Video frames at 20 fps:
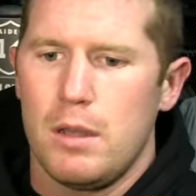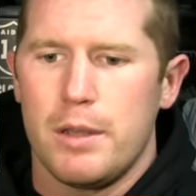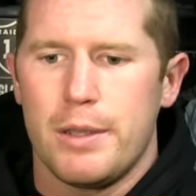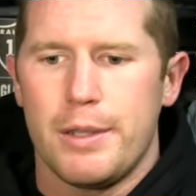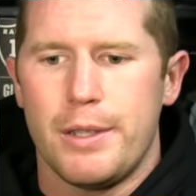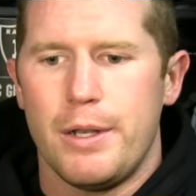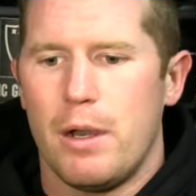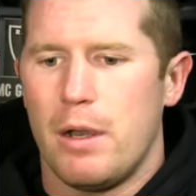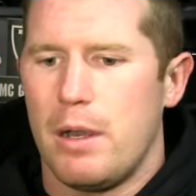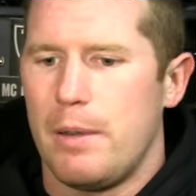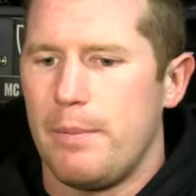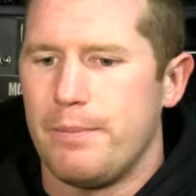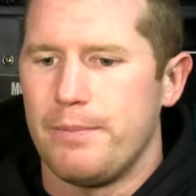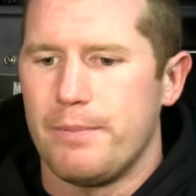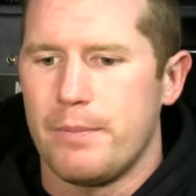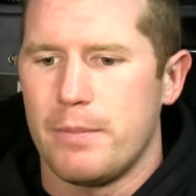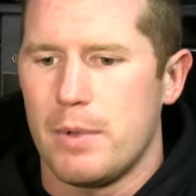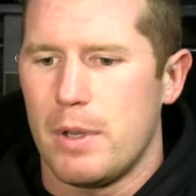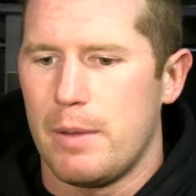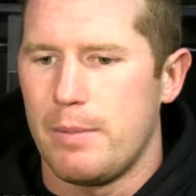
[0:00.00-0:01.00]
You know,
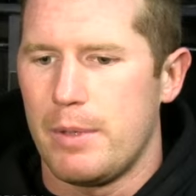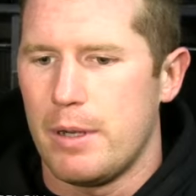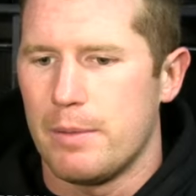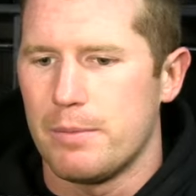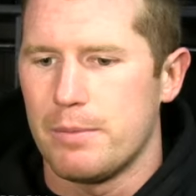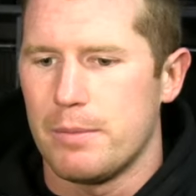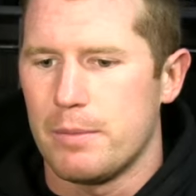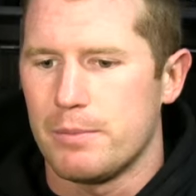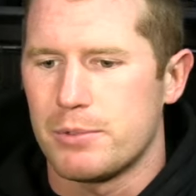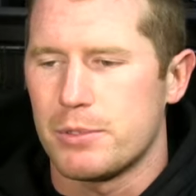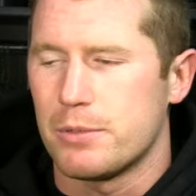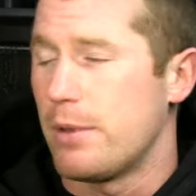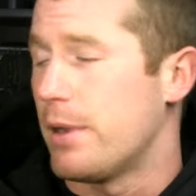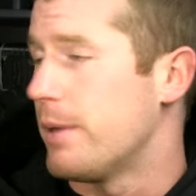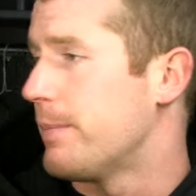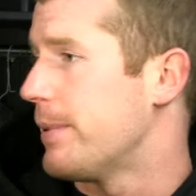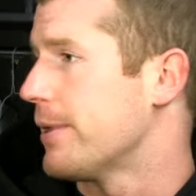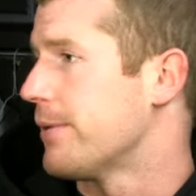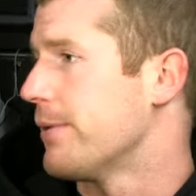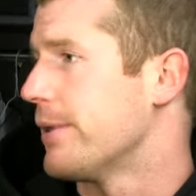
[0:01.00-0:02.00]
I'm
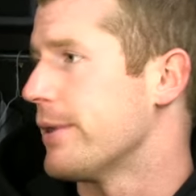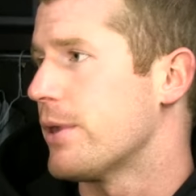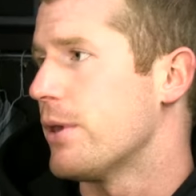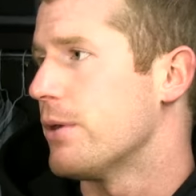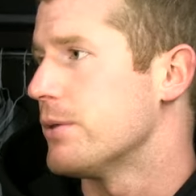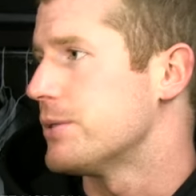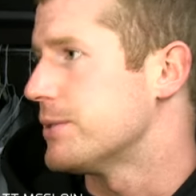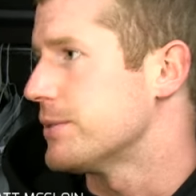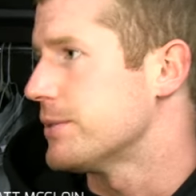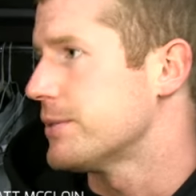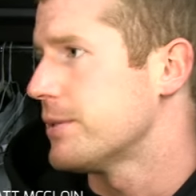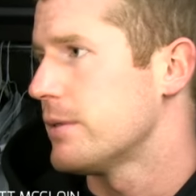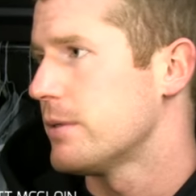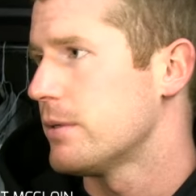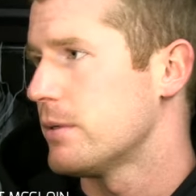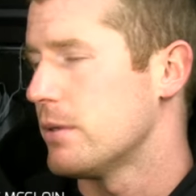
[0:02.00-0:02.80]
surrounded by great coaches.